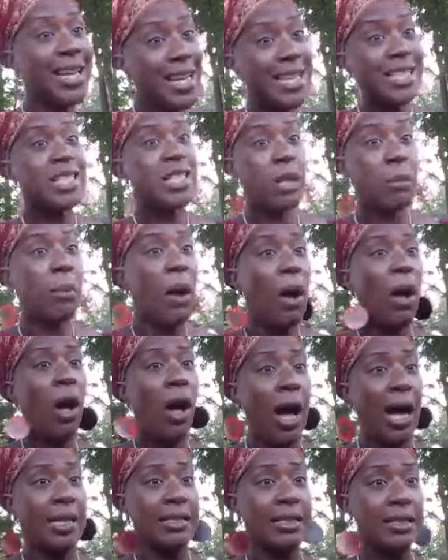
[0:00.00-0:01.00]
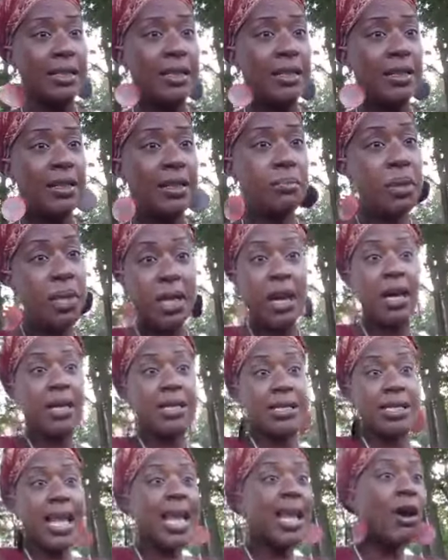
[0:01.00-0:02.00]
and it's the pawn,
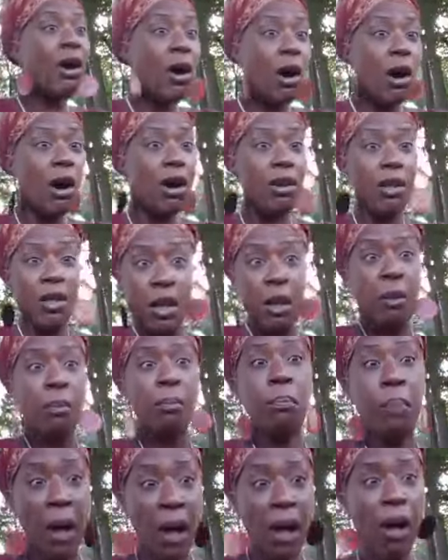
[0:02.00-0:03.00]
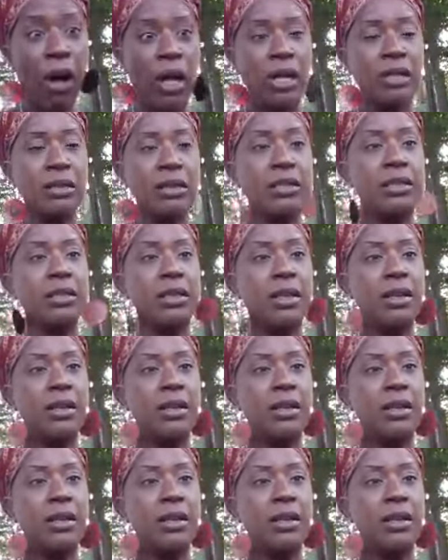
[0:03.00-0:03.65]
because they are pawns.